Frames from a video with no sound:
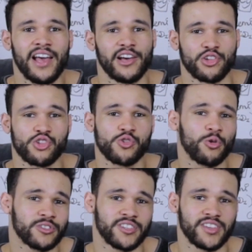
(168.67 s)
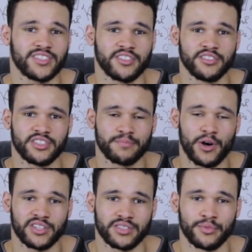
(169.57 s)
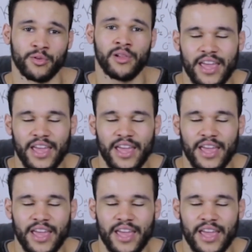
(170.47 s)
as short a distance as possible.